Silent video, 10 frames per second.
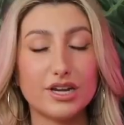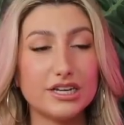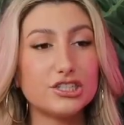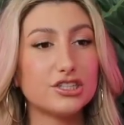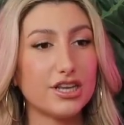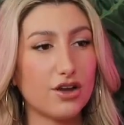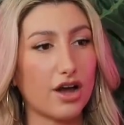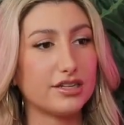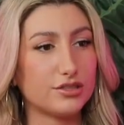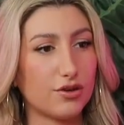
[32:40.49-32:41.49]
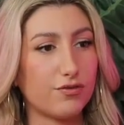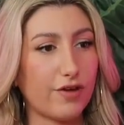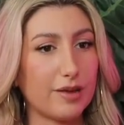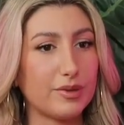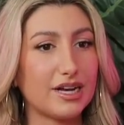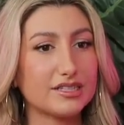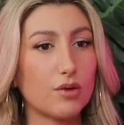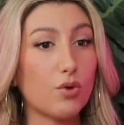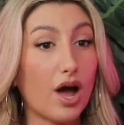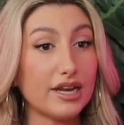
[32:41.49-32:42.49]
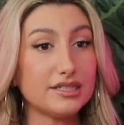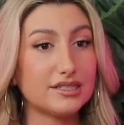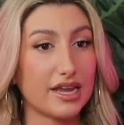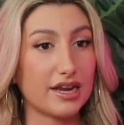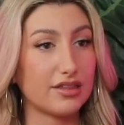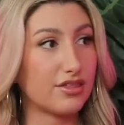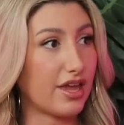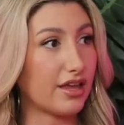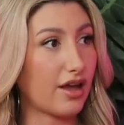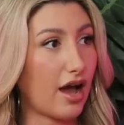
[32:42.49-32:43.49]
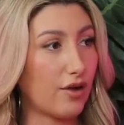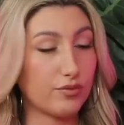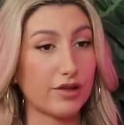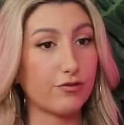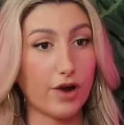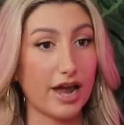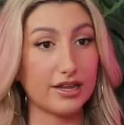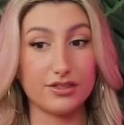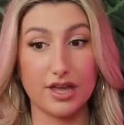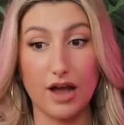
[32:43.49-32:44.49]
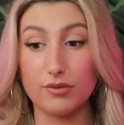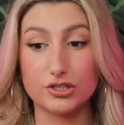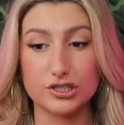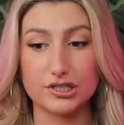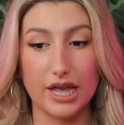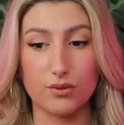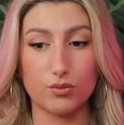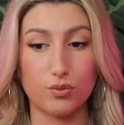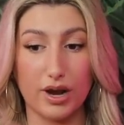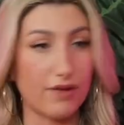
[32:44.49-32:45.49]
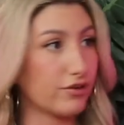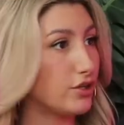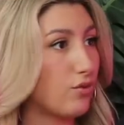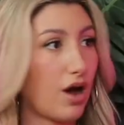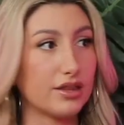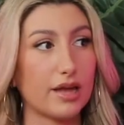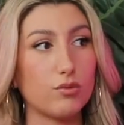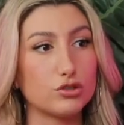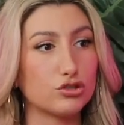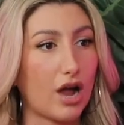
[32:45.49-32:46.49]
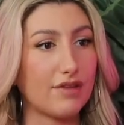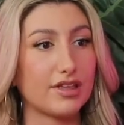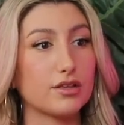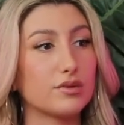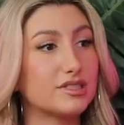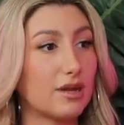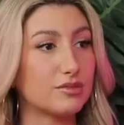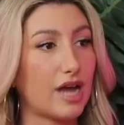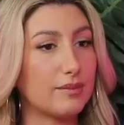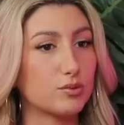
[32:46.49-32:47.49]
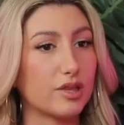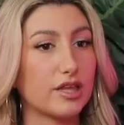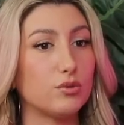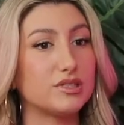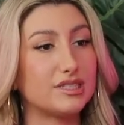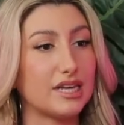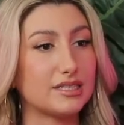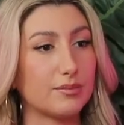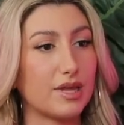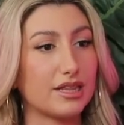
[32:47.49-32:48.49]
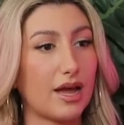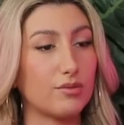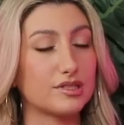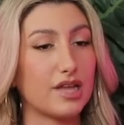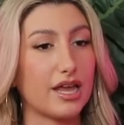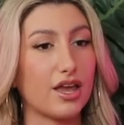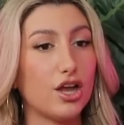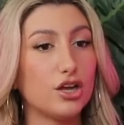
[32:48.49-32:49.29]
initially got into a fight because, well, I didn't say anything like for anything. I was just like, whatever you want, like we'll drive. Like there was some times where like you would say something that was like